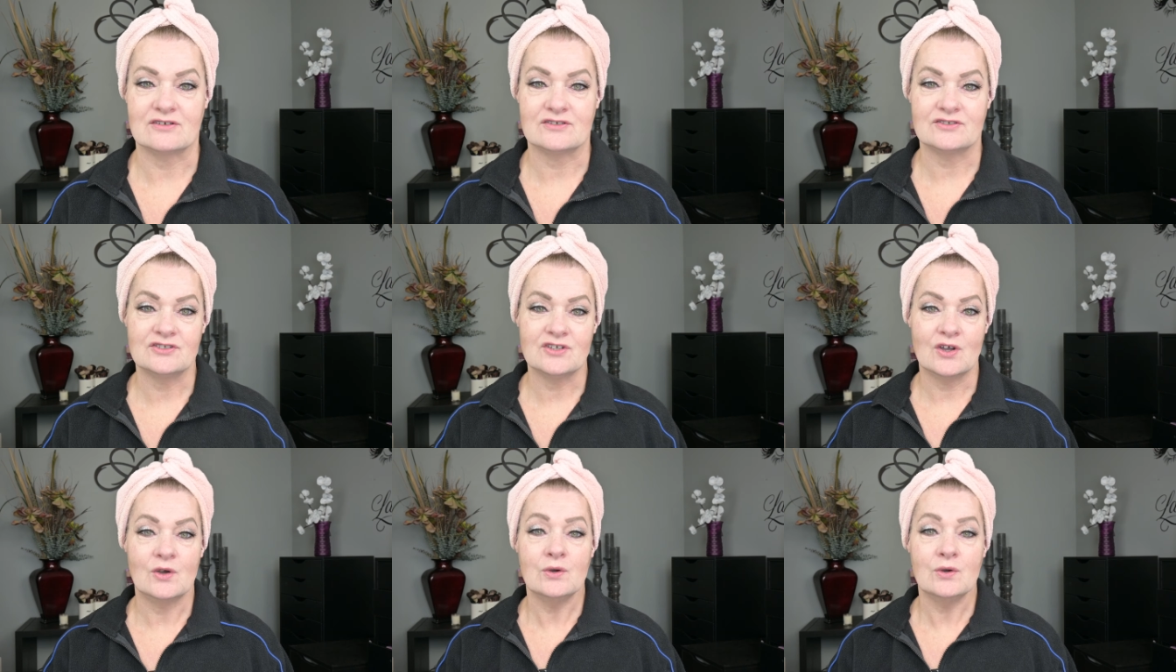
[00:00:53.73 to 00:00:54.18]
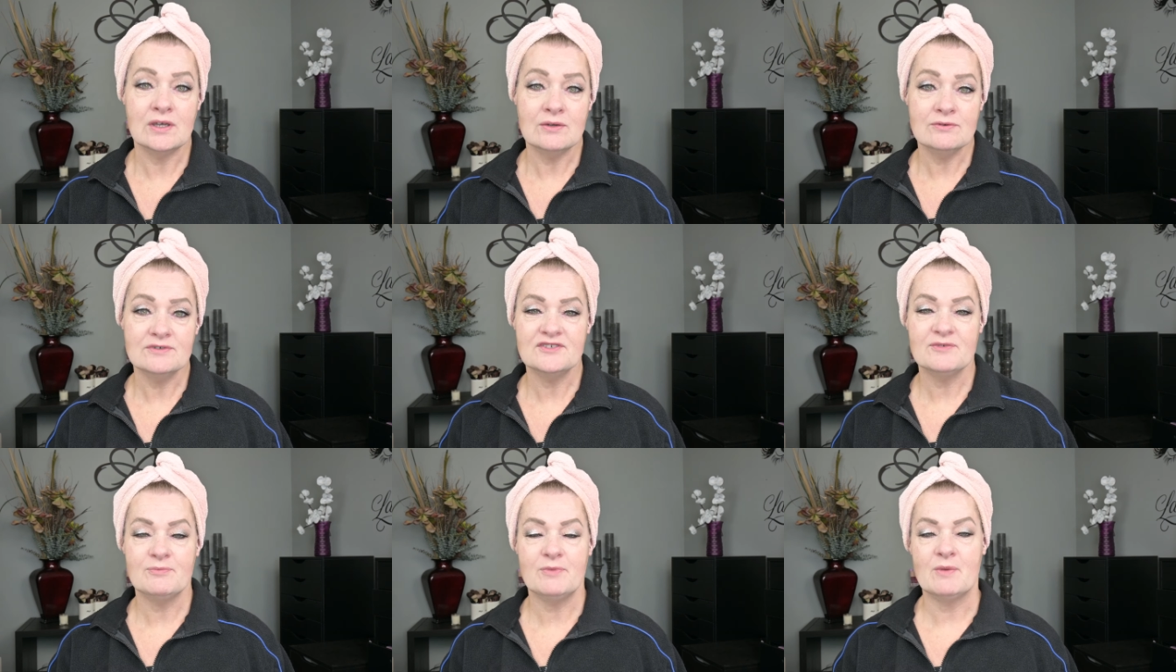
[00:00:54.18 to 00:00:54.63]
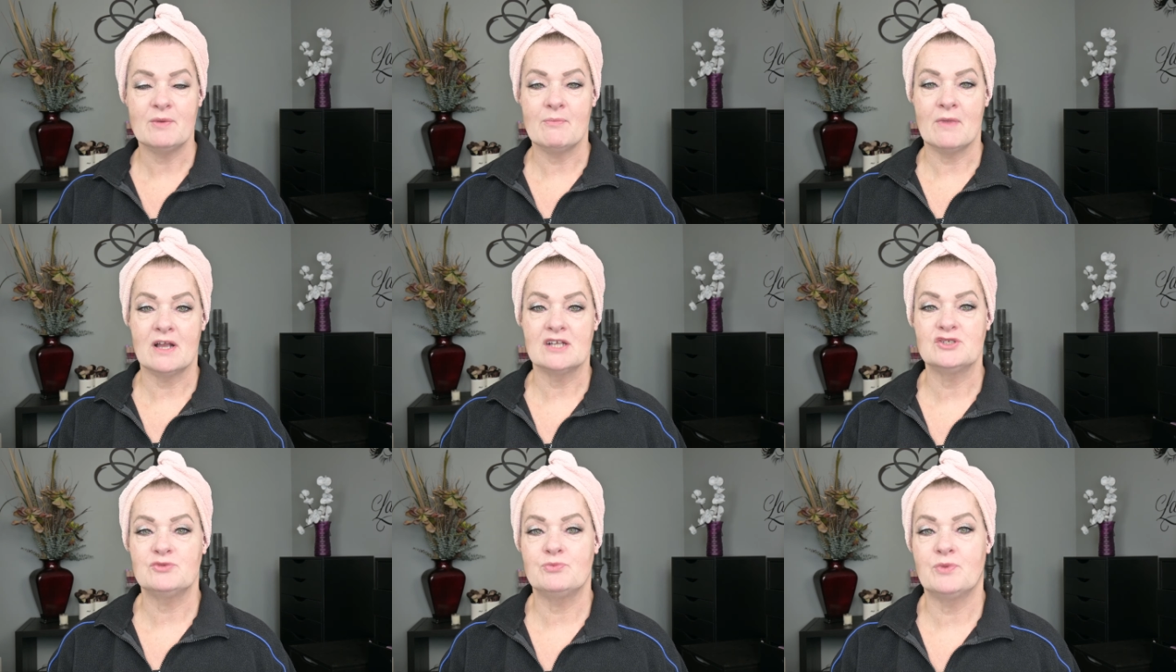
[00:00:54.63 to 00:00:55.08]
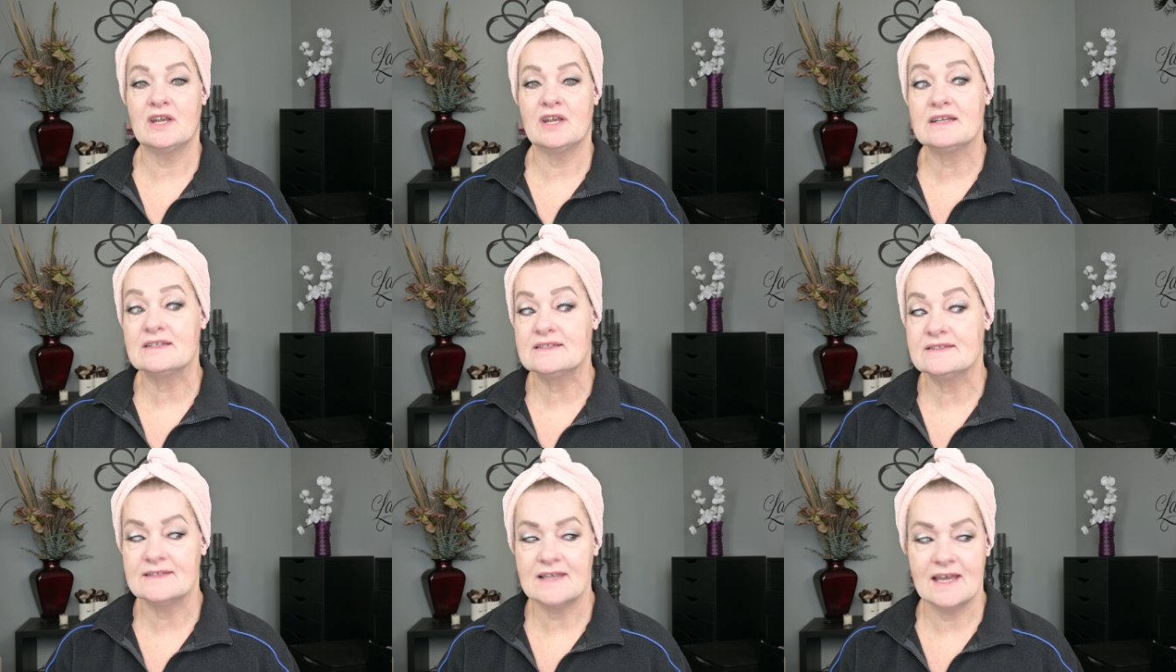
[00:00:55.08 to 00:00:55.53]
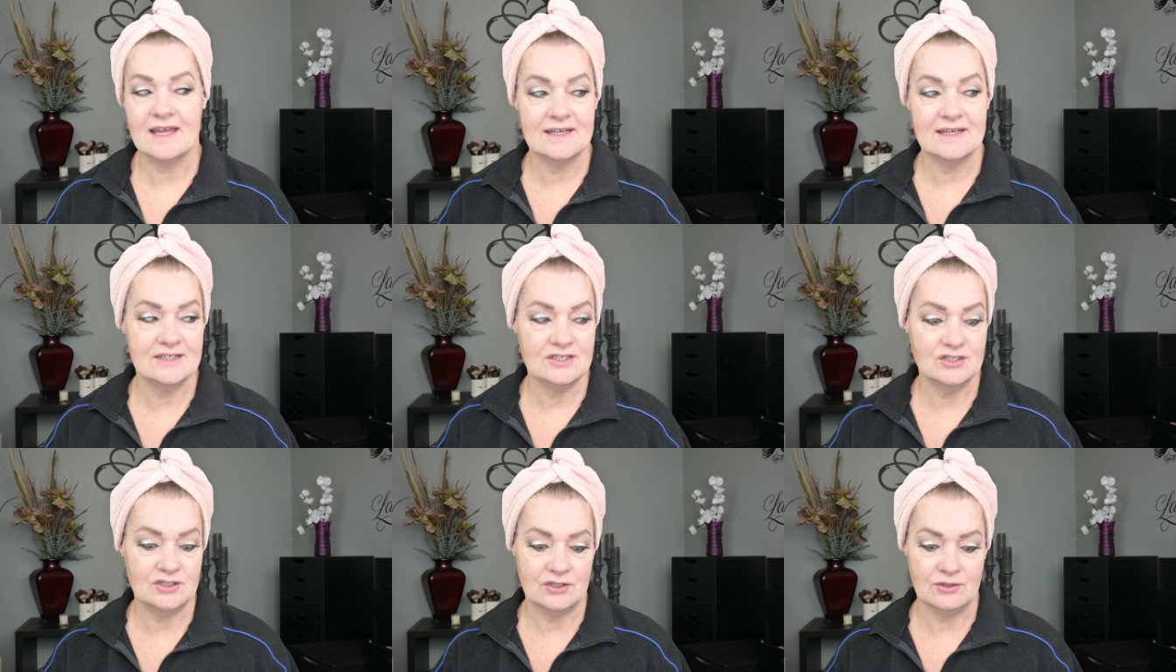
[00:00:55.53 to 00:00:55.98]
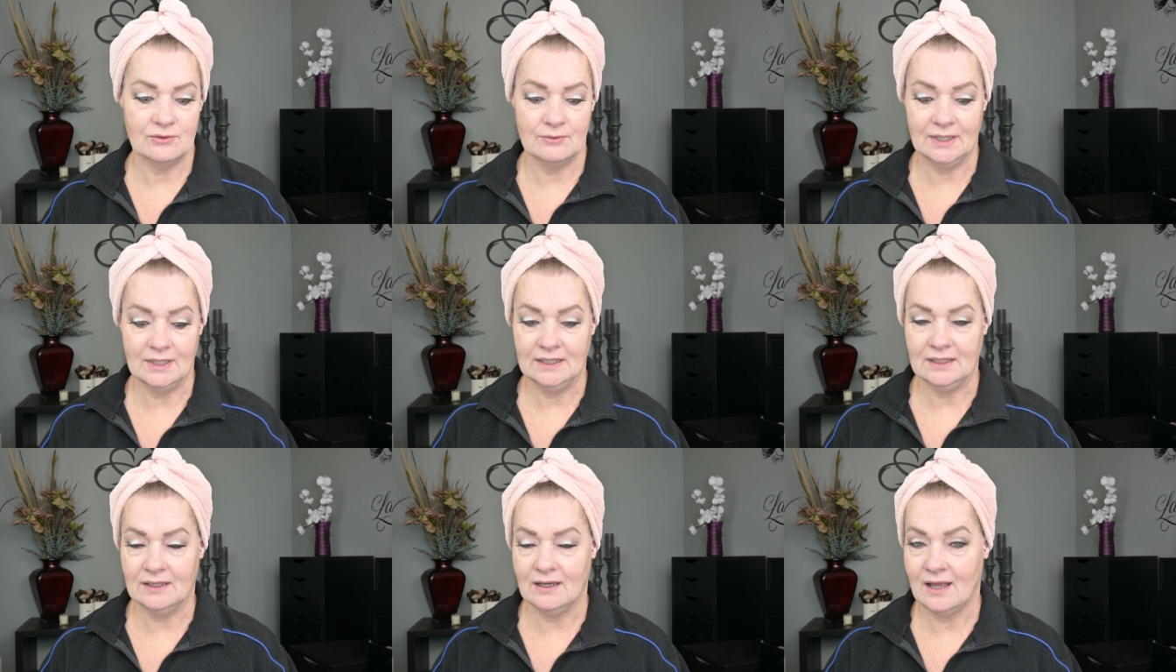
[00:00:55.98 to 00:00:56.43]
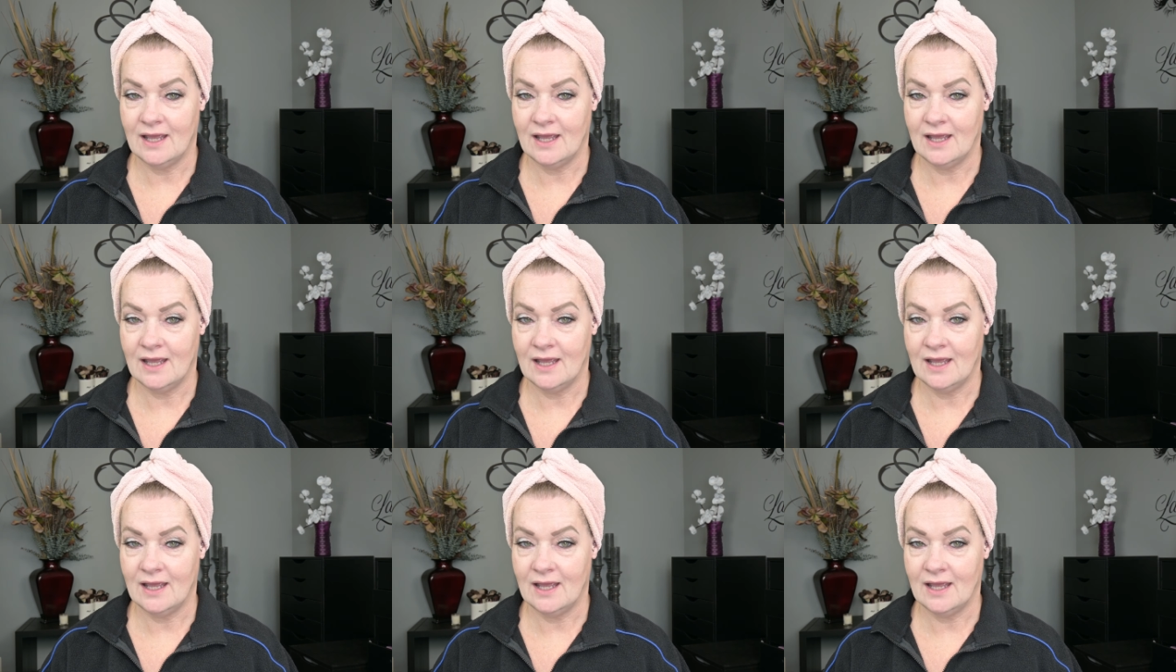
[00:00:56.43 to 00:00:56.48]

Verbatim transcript: So it was a bit much, but I decided, you know what?